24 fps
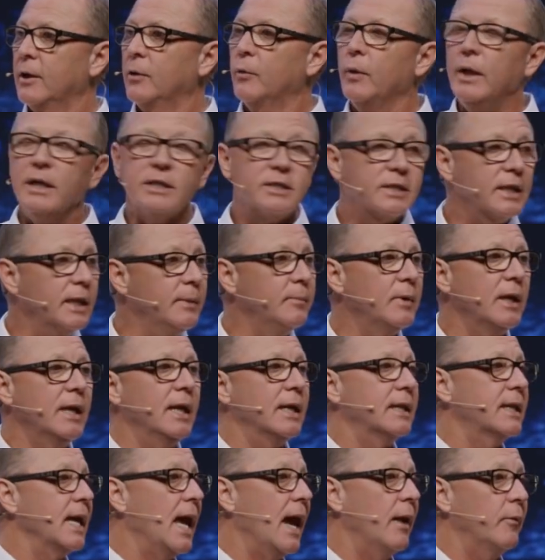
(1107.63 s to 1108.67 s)
We seem to
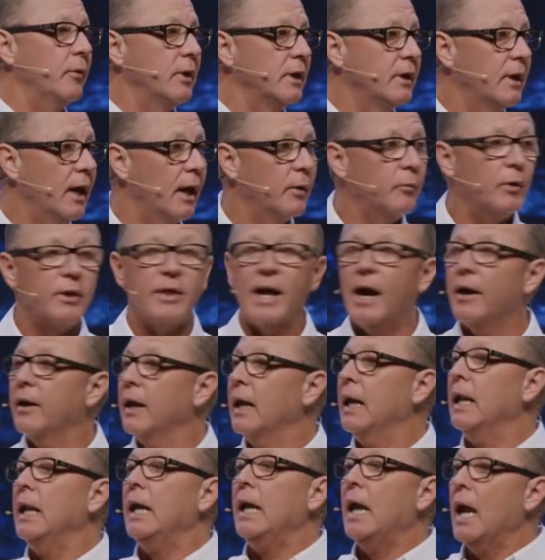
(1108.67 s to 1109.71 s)
get that one done without
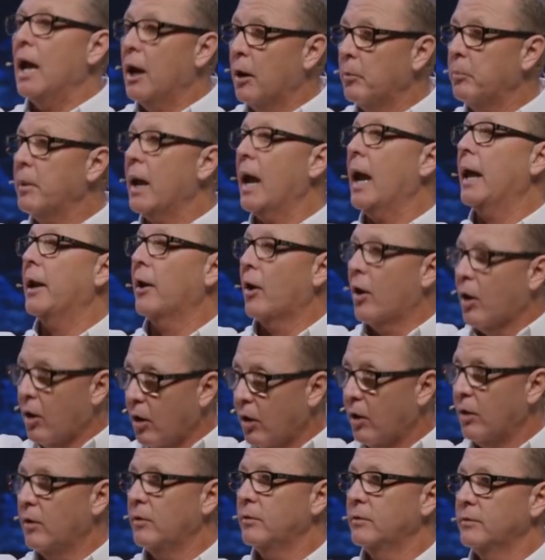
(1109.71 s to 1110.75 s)
any help at
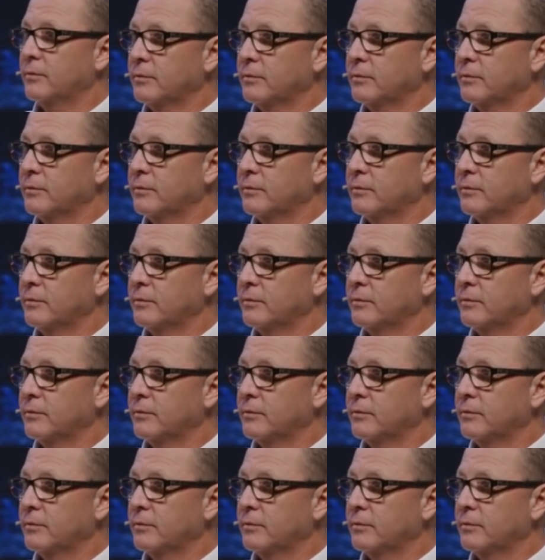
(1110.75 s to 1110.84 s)
all.